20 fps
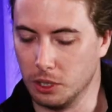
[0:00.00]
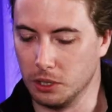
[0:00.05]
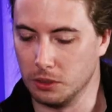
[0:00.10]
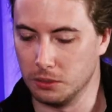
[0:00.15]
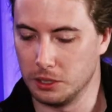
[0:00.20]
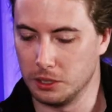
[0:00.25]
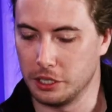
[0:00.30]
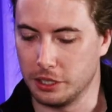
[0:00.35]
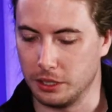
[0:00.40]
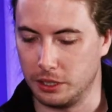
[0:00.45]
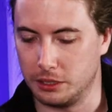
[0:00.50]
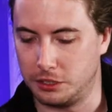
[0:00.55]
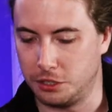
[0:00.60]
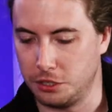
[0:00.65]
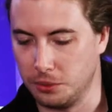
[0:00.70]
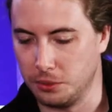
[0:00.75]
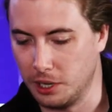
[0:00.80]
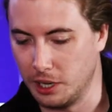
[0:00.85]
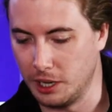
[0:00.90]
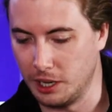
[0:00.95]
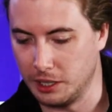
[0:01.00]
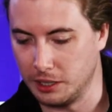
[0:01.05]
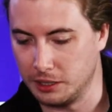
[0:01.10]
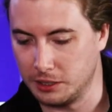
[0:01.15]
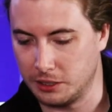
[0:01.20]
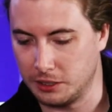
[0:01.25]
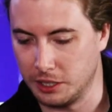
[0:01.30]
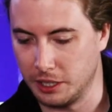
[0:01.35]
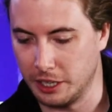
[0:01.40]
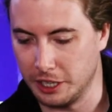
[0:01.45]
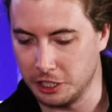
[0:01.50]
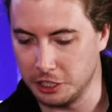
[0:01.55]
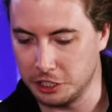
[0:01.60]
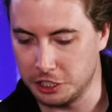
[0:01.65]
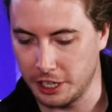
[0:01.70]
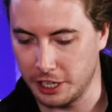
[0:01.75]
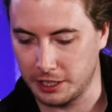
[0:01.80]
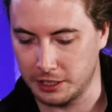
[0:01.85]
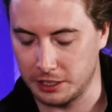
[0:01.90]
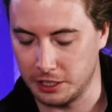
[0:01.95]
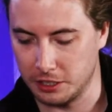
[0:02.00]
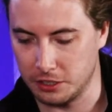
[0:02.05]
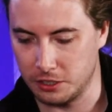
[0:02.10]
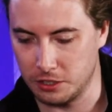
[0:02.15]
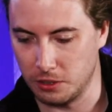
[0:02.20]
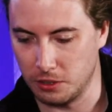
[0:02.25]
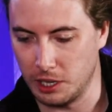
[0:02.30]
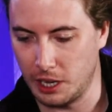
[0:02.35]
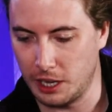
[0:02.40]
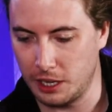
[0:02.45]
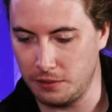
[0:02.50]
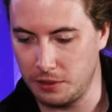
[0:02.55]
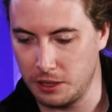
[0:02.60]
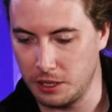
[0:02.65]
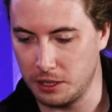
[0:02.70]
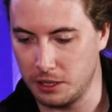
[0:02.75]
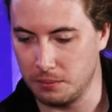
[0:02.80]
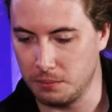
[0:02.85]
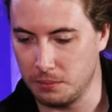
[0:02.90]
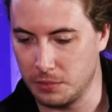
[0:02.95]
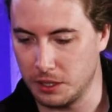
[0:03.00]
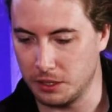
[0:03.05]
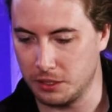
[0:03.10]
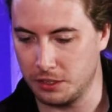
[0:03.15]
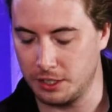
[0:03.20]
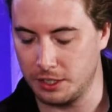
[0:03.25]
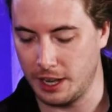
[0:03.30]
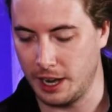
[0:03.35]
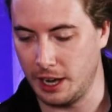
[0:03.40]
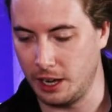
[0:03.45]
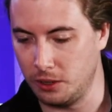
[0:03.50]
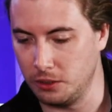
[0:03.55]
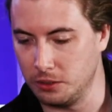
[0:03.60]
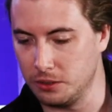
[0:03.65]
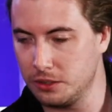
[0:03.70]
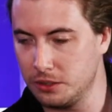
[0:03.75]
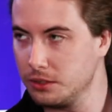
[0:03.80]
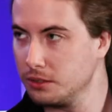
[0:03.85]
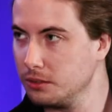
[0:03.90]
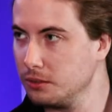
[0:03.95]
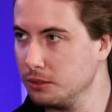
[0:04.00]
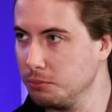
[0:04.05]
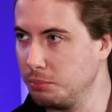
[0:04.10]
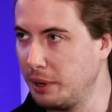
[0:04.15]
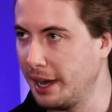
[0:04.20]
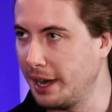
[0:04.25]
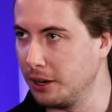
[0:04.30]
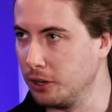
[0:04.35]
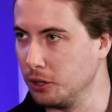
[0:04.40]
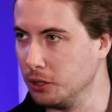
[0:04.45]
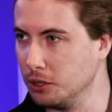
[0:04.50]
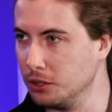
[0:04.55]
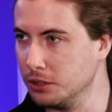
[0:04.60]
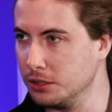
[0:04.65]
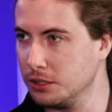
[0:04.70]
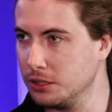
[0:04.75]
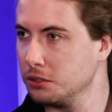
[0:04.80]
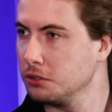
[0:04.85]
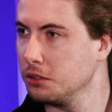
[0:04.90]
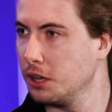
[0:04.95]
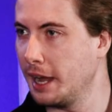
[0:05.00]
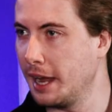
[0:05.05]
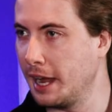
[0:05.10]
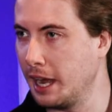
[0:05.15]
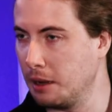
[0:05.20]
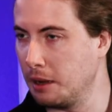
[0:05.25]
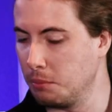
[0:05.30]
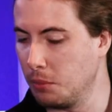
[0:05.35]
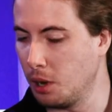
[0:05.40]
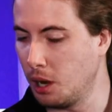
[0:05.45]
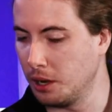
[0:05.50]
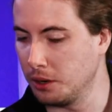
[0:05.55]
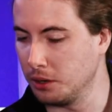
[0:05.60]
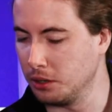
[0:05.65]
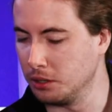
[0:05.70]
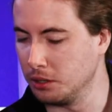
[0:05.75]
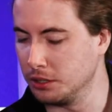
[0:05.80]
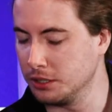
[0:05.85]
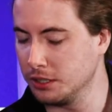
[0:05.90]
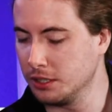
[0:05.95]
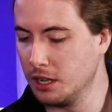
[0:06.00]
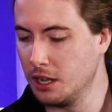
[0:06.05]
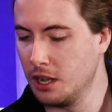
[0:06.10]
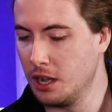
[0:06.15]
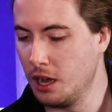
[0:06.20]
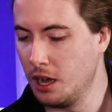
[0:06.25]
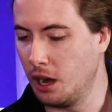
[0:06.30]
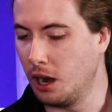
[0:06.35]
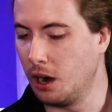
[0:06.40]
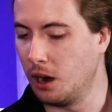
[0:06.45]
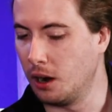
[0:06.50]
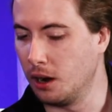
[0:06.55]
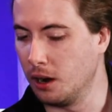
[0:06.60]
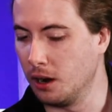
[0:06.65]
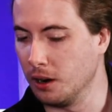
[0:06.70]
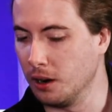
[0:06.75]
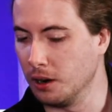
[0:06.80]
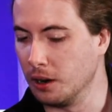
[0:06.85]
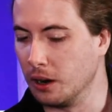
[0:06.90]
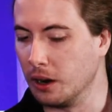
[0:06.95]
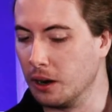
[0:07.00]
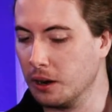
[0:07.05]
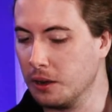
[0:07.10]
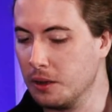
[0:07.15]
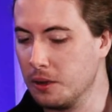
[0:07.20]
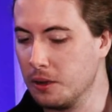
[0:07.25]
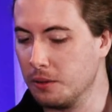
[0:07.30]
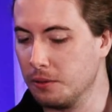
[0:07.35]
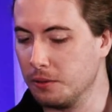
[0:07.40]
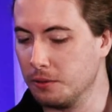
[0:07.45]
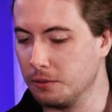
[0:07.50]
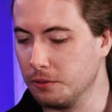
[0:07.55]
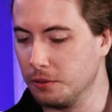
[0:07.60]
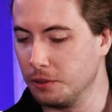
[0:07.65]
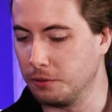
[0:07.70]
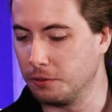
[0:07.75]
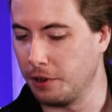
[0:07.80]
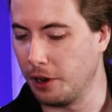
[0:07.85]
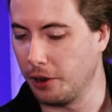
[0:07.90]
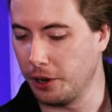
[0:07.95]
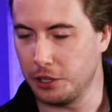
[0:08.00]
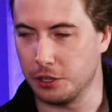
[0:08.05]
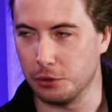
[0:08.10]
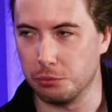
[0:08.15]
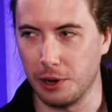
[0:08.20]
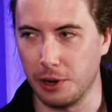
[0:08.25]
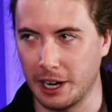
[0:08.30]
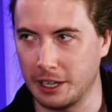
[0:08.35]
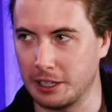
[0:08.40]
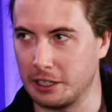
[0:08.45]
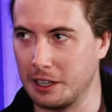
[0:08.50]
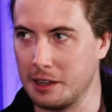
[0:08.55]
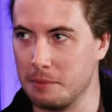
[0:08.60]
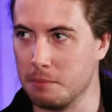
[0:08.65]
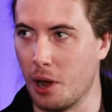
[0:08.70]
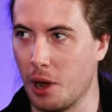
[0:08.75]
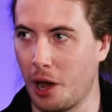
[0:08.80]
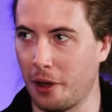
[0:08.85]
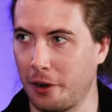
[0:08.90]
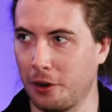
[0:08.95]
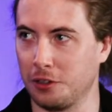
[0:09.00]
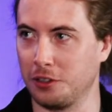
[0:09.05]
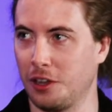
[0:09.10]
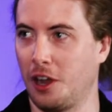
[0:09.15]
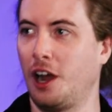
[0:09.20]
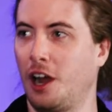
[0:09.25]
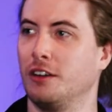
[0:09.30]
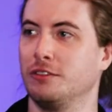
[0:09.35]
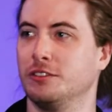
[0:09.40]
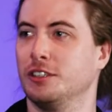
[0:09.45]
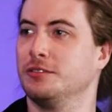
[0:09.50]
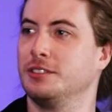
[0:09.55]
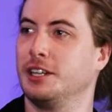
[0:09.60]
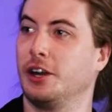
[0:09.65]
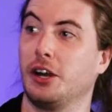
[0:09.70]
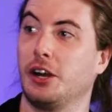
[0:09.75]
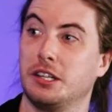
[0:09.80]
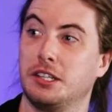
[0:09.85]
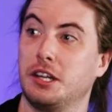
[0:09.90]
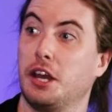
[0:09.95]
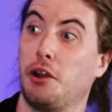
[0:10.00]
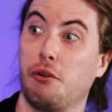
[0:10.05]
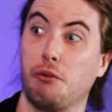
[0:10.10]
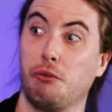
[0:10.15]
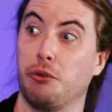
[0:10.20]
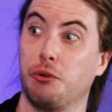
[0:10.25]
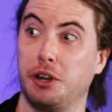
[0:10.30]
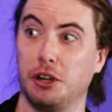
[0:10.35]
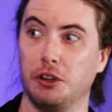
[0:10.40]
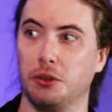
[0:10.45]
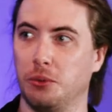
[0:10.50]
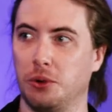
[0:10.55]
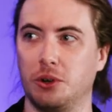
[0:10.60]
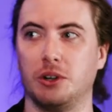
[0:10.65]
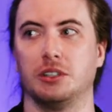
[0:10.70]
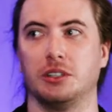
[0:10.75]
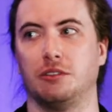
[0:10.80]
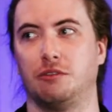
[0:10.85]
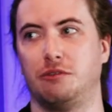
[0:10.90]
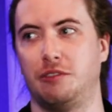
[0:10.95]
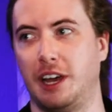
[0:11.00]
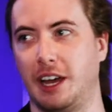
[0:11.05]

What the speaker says: Well, to interject there, so a lot of the sounds, pedals, amp models are very directly modeled off of, dare I say, real world effects.